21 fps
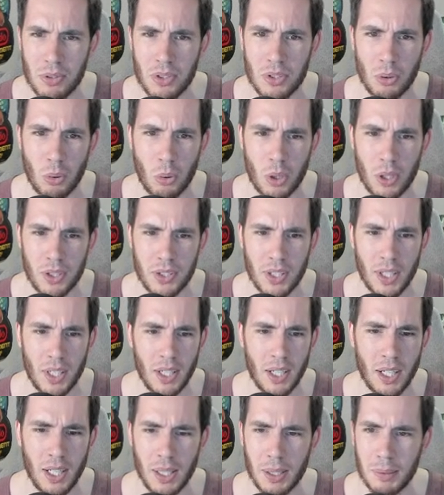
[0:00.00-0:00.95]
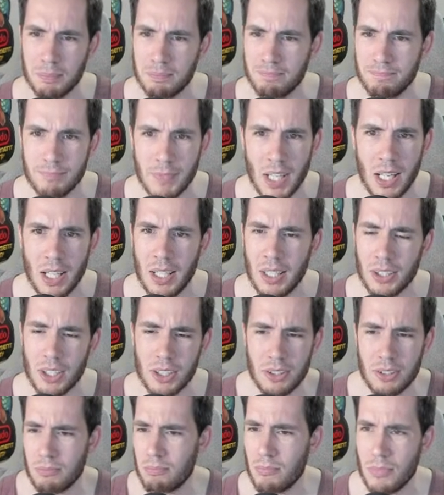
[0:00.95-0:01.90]
Resort, um,
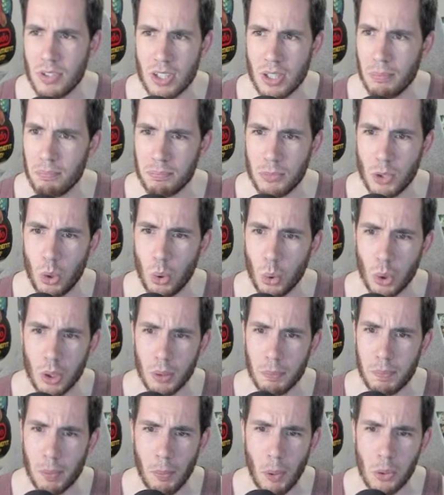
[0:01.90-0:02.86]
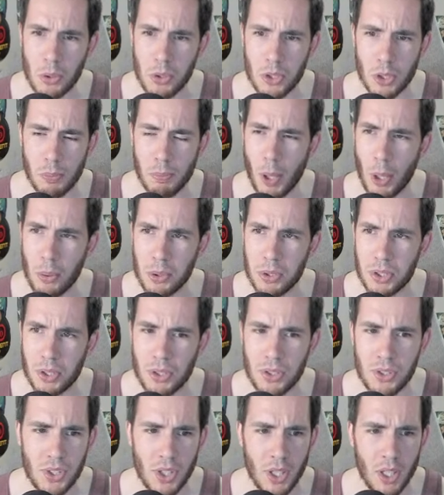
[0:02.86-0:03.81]
just some cool promotional
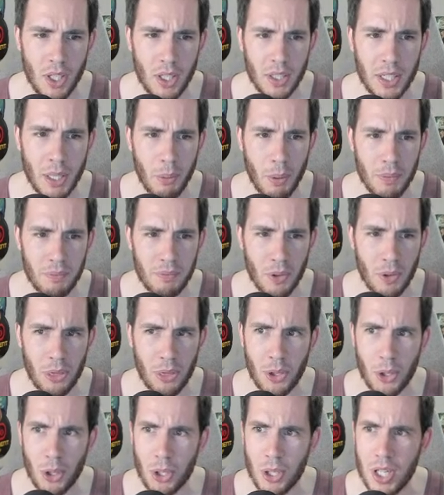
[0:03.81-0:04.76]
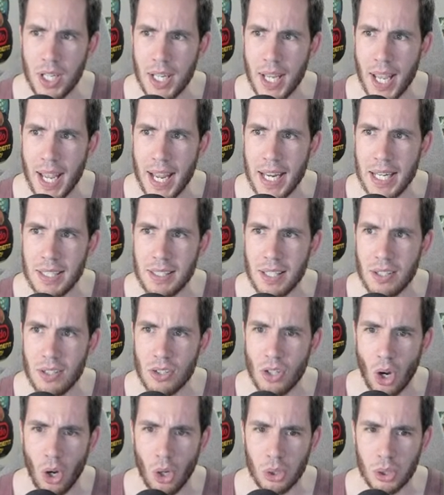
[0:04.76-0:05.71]
posters. They went for
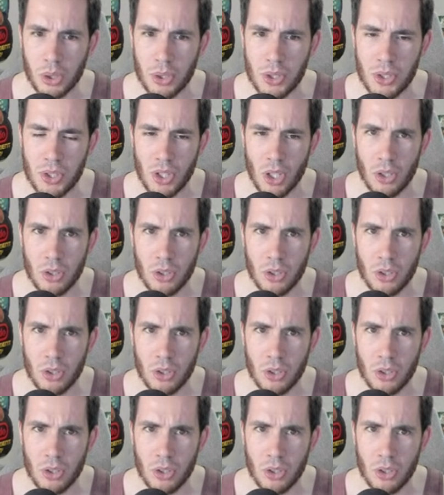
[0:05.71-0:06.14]
$38